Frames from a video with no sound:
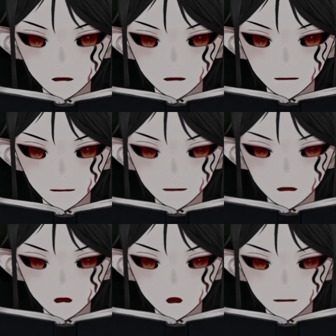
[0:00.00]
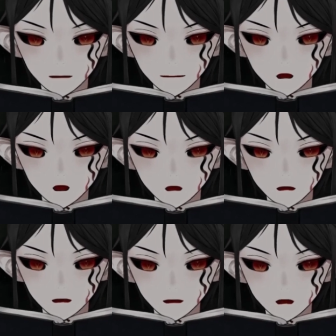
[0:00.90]
You sit around the fire
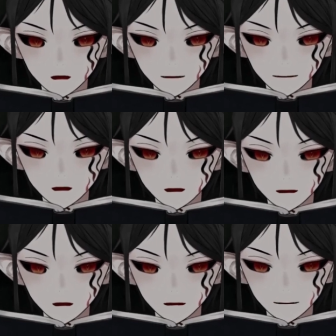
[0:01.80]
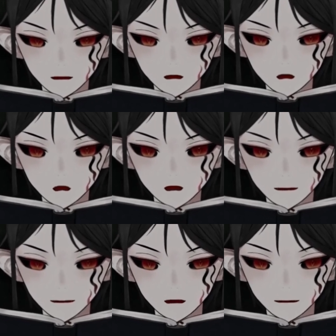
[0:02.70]
at nights and eat your dinner
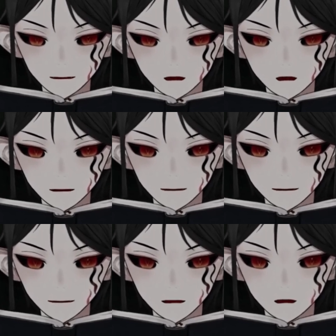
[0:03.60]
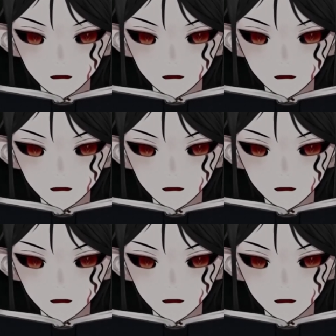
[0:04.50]
and tell tales.